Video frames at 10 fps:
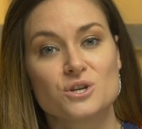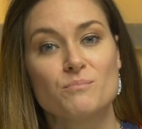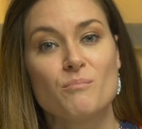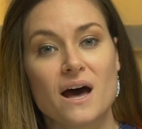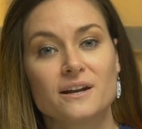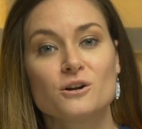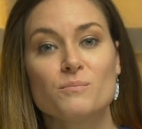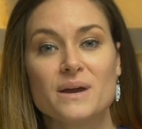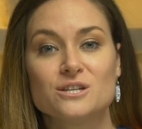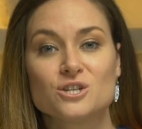to monitor
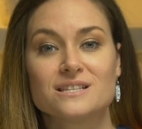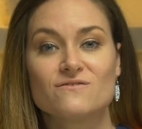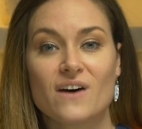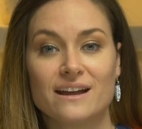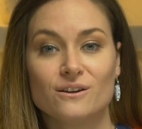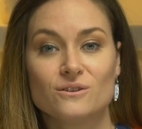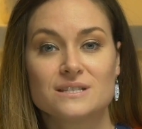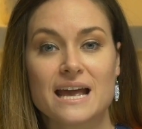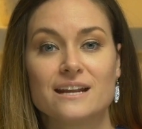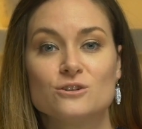patients'
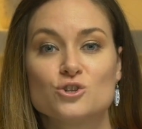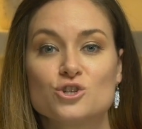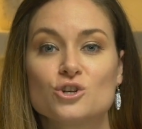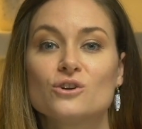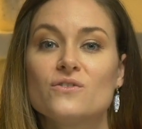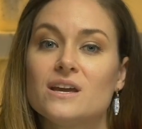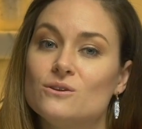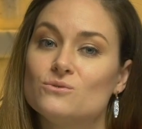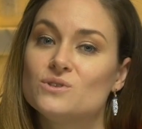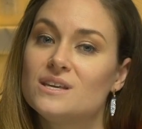vitals and ensure they
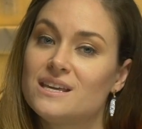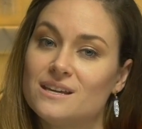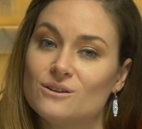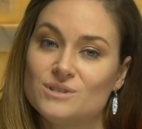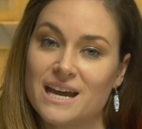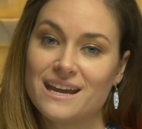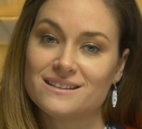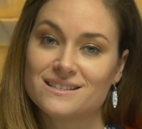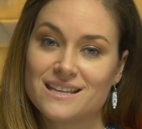use the keto diet